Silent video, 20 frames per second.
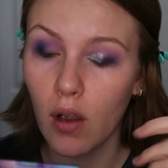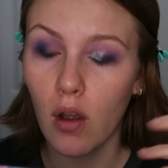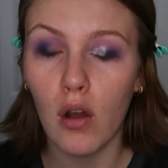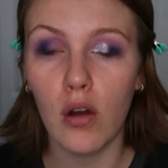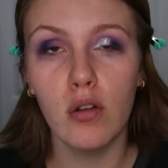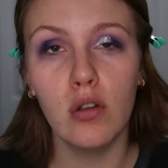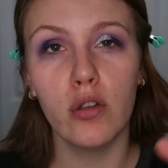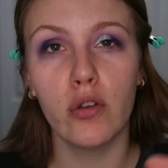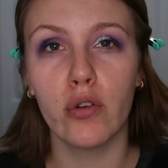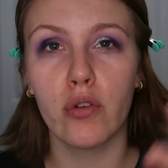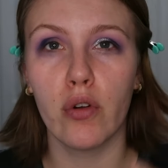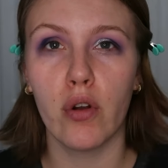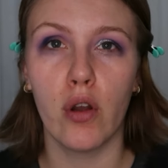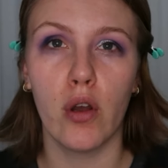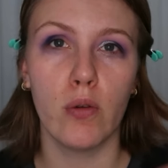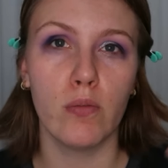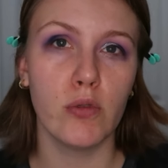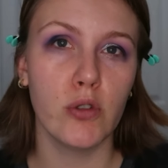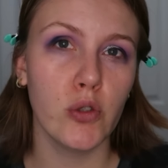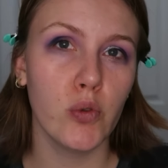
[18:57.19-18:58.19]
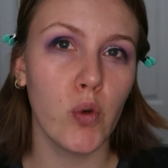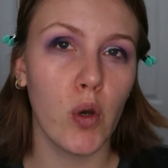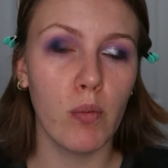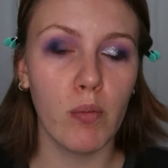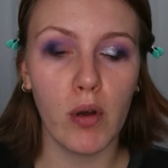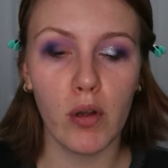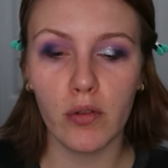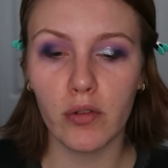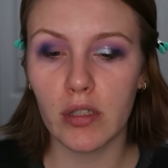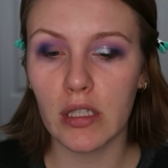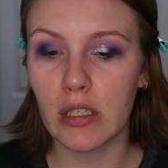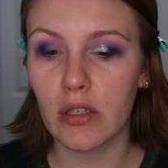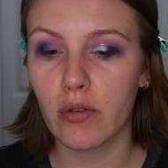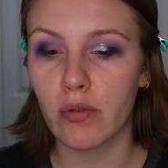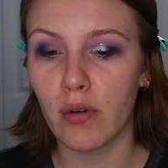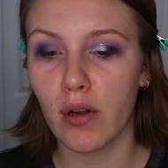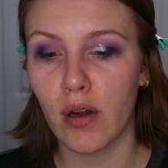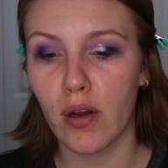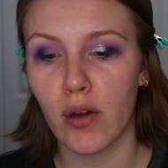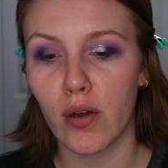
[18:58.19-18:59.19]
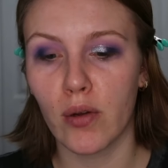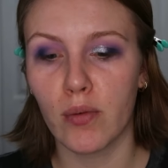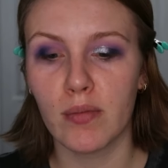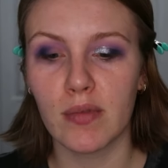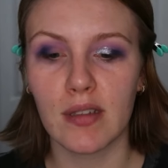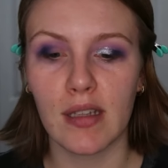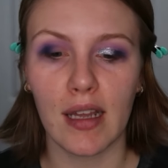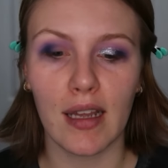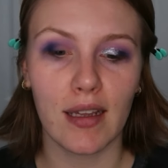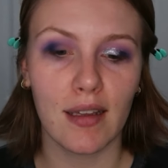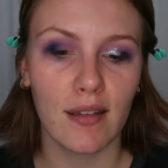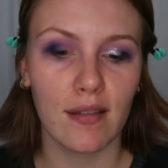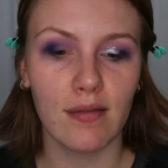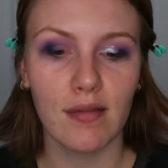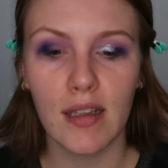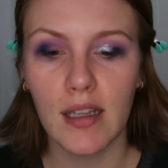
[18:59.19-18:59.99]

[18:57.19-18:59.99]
holochrome, duo multi-chromes, like